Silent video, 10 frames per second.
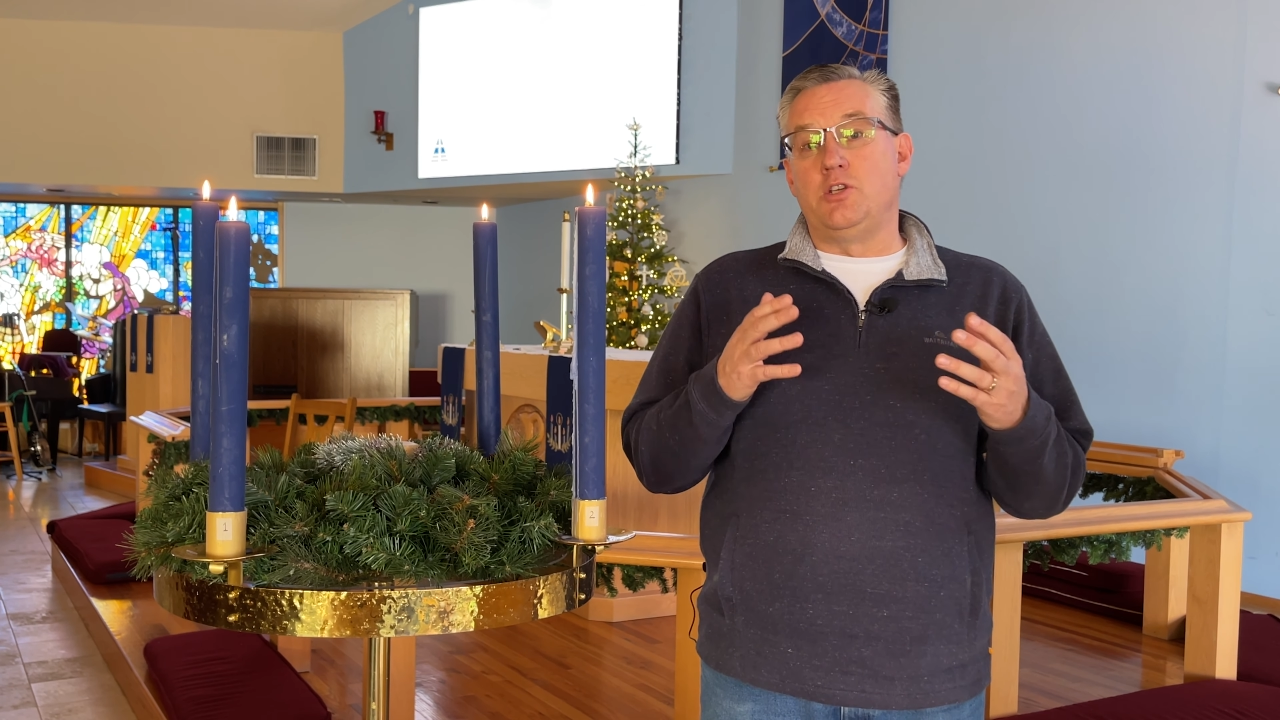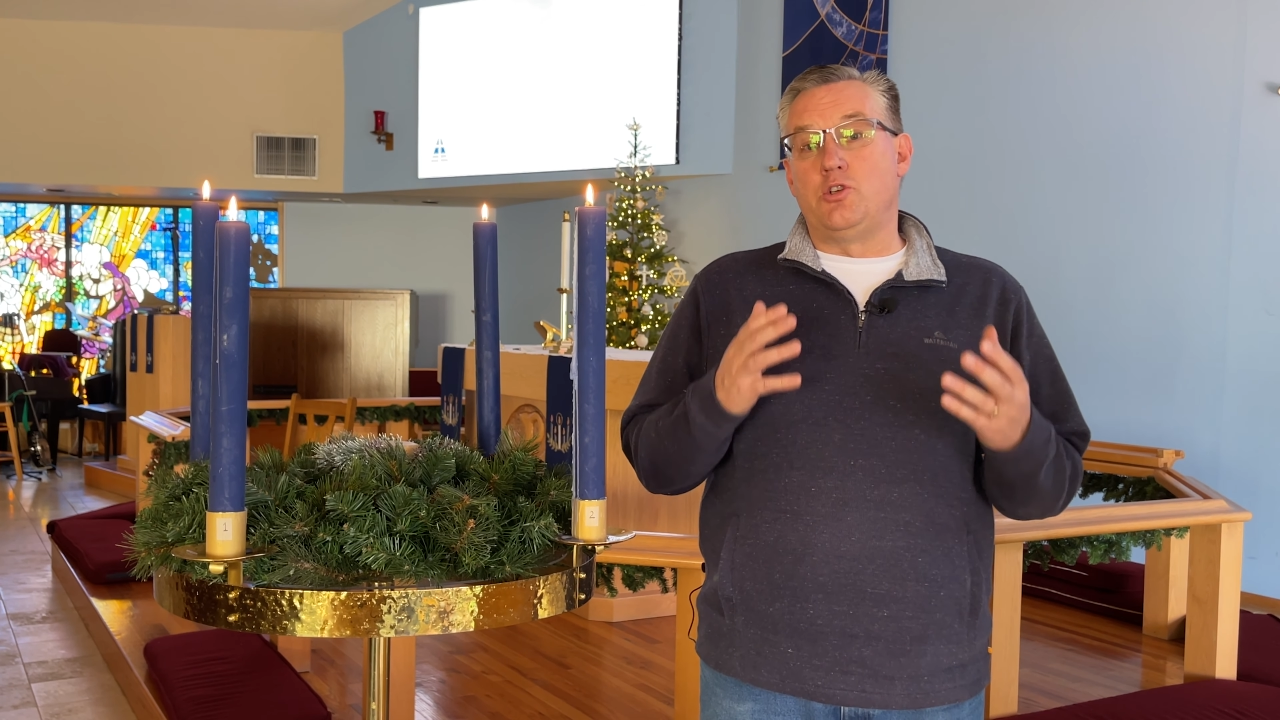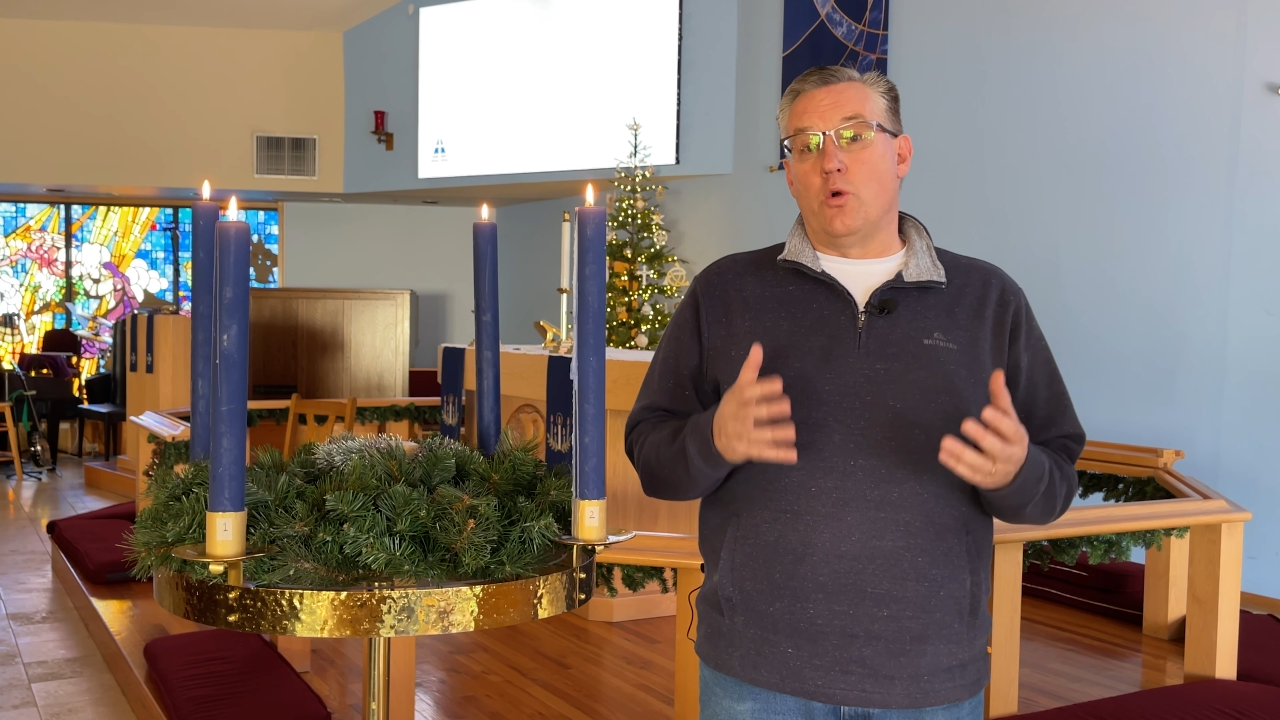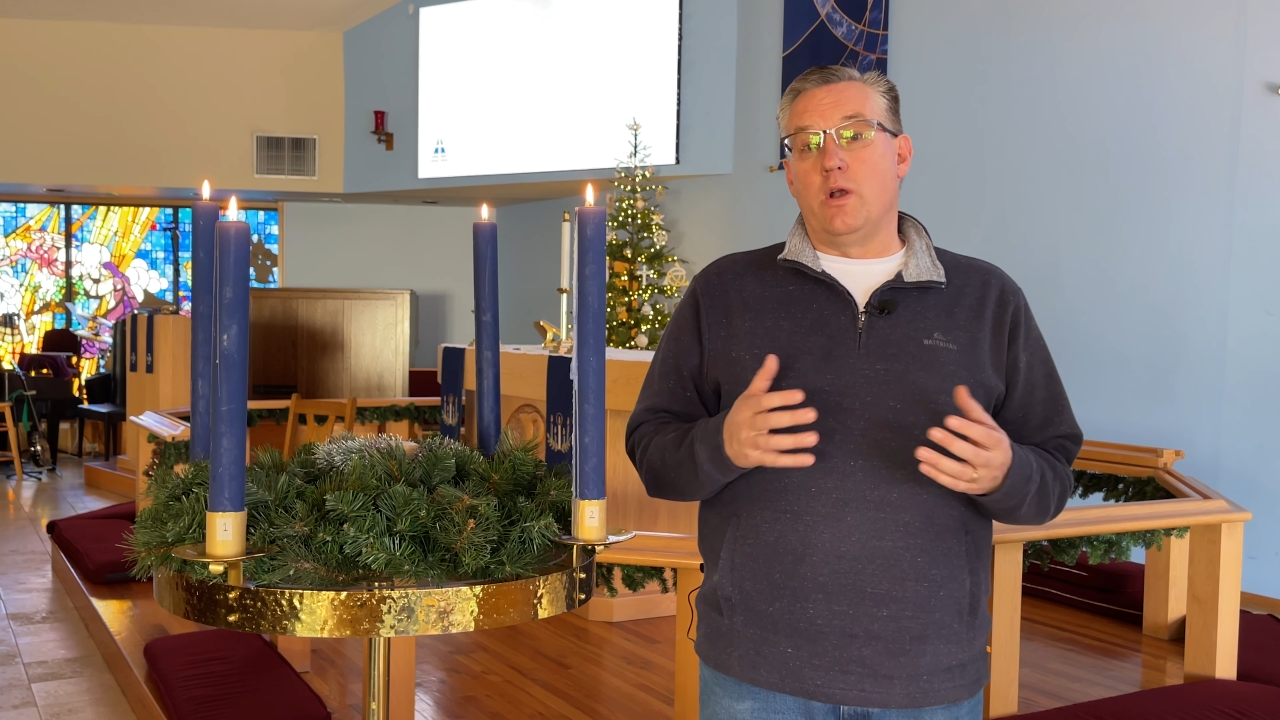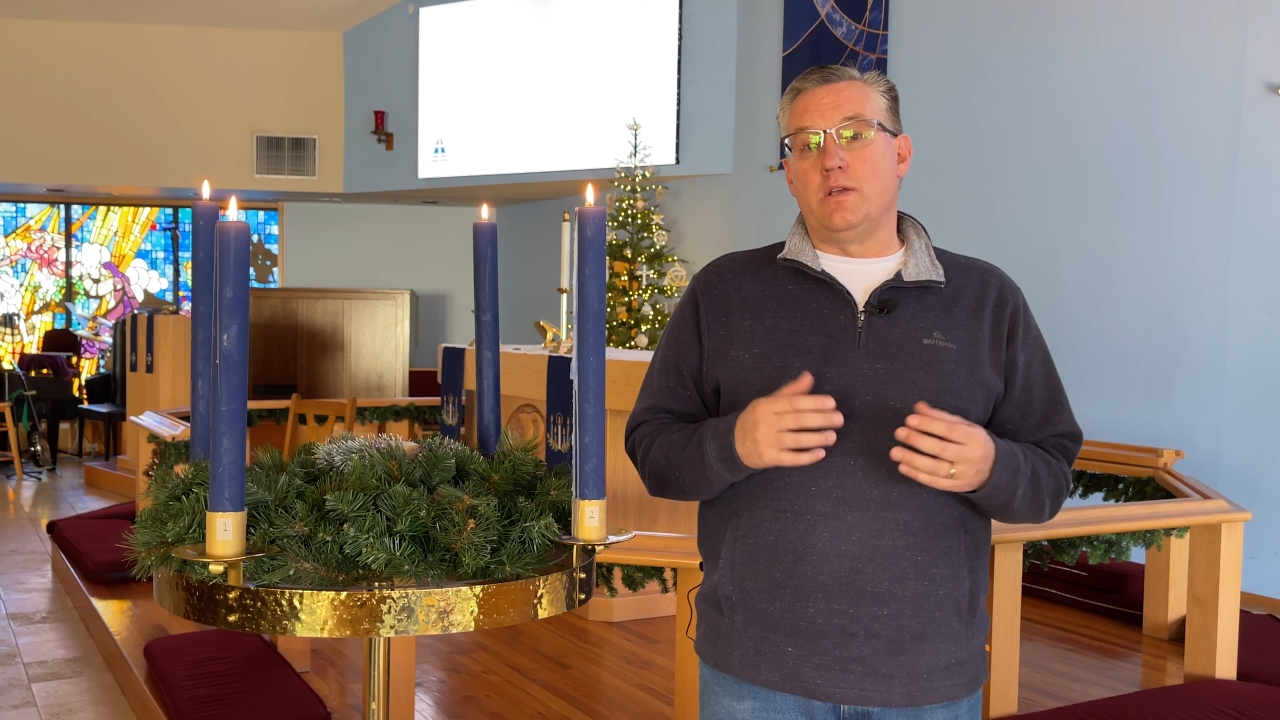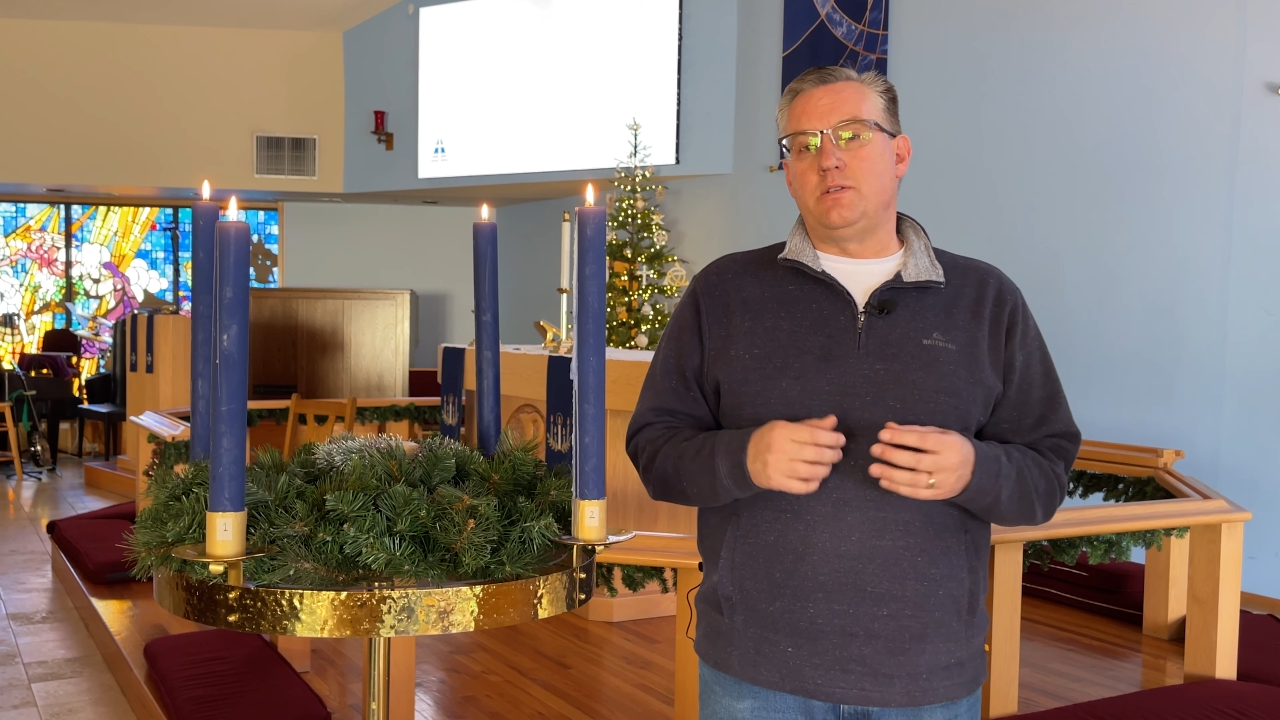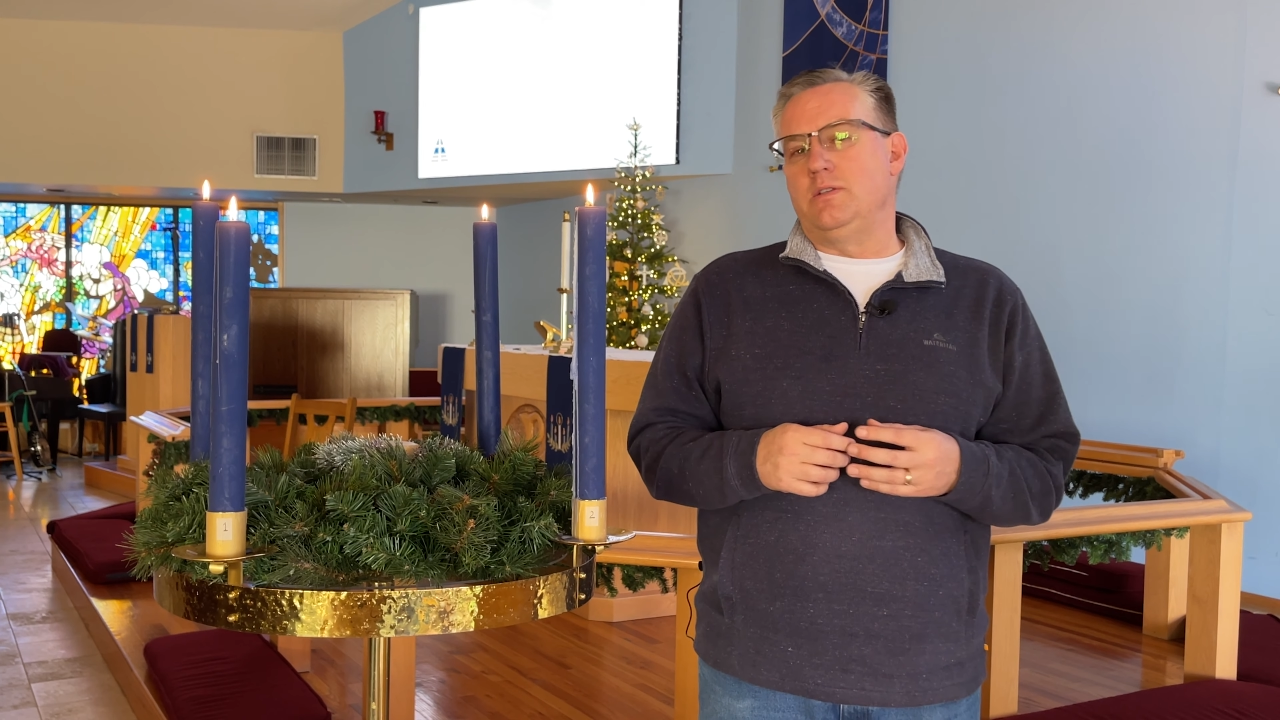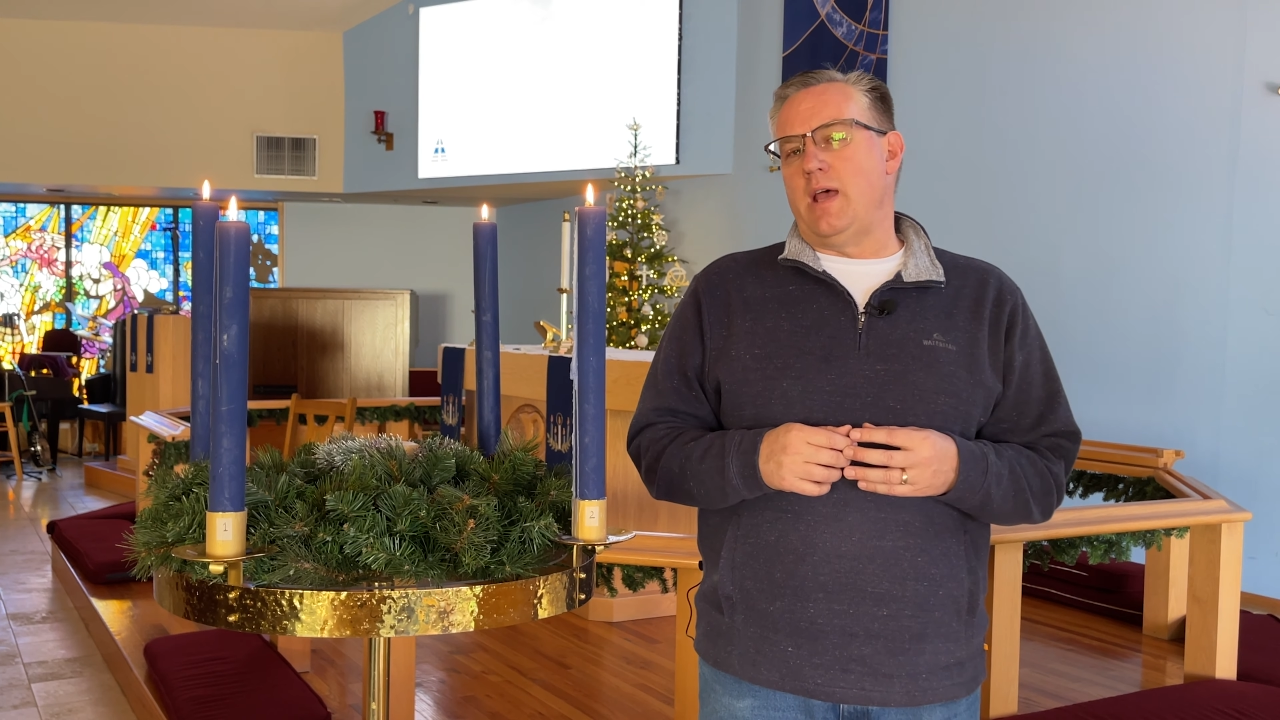shortest